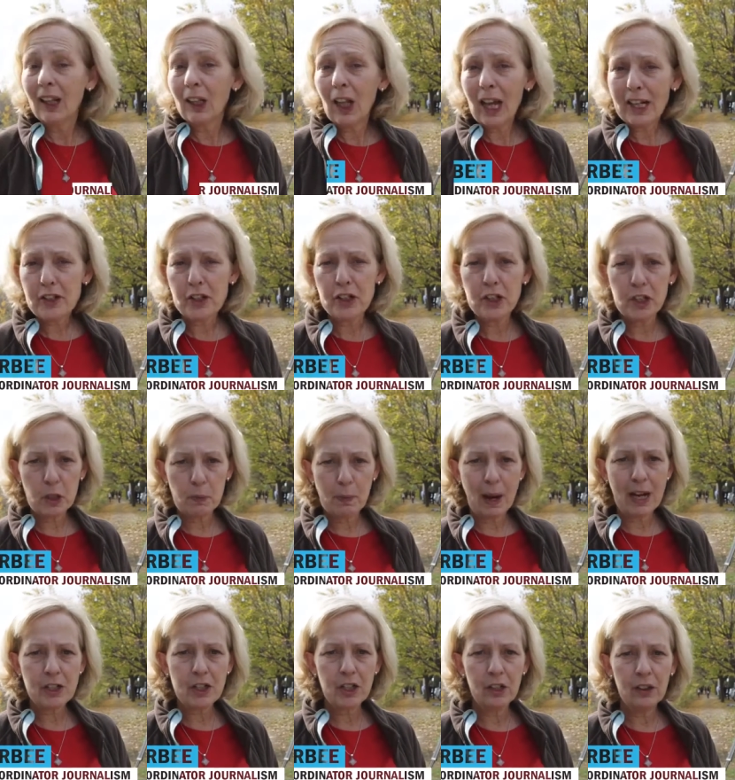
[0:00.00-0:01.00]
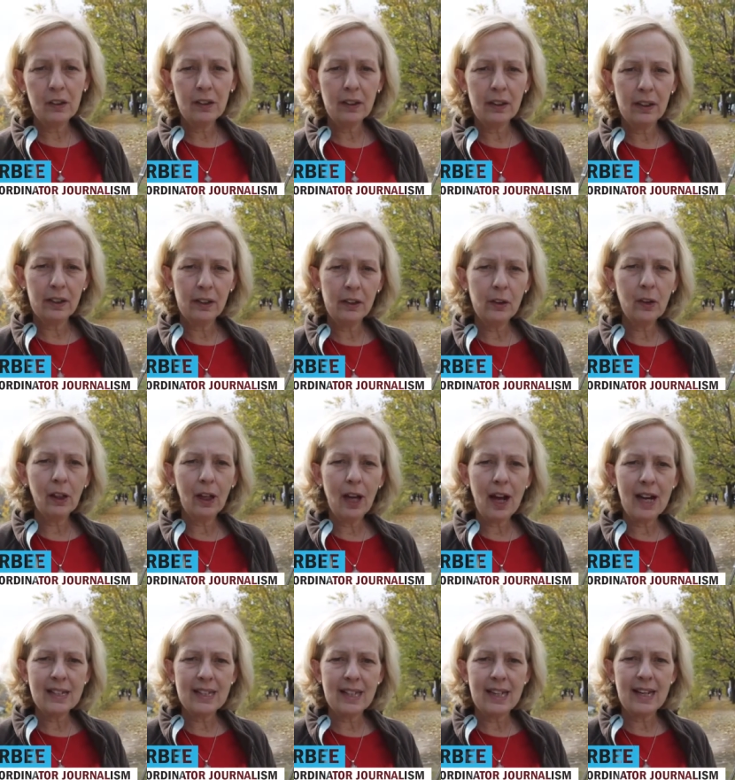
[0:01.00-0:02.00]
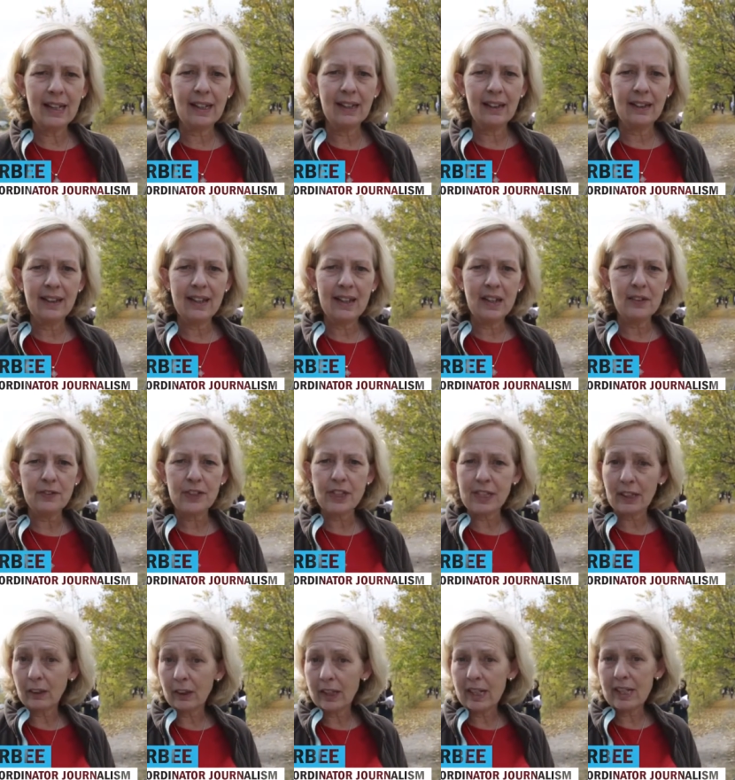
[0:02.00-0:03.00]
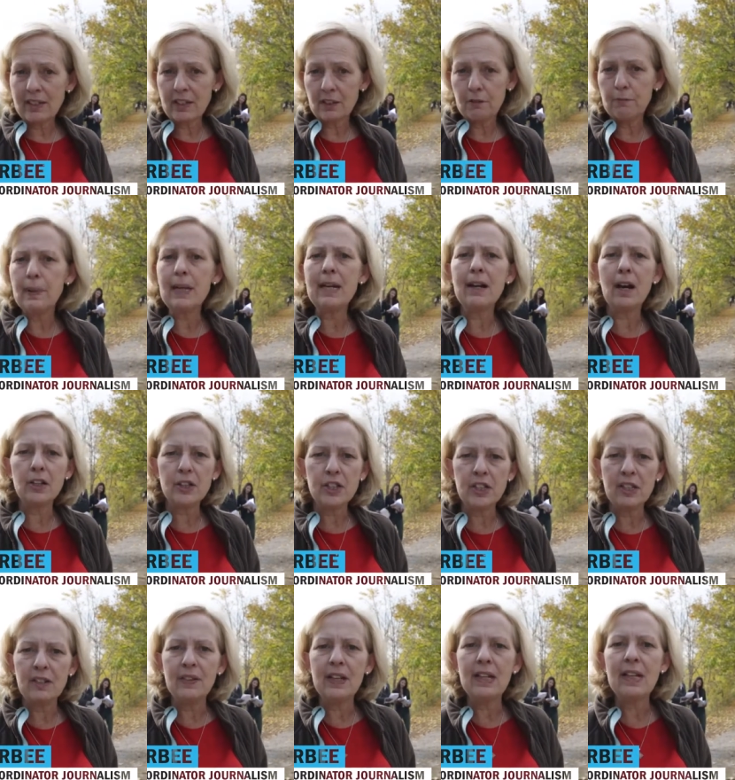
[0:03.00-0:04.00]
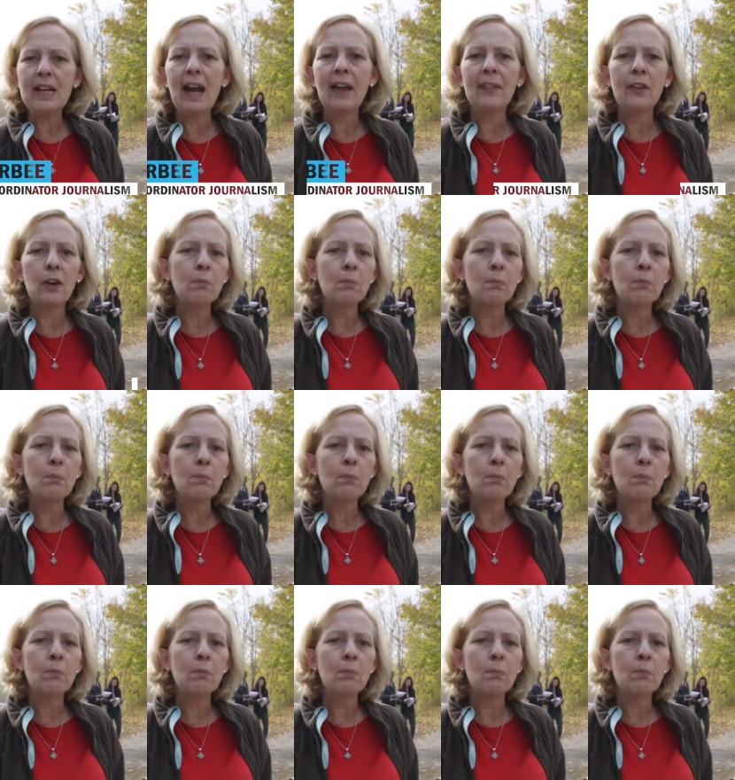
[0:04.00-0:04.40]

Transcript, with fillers: election special utilizing the facilities of BRTV and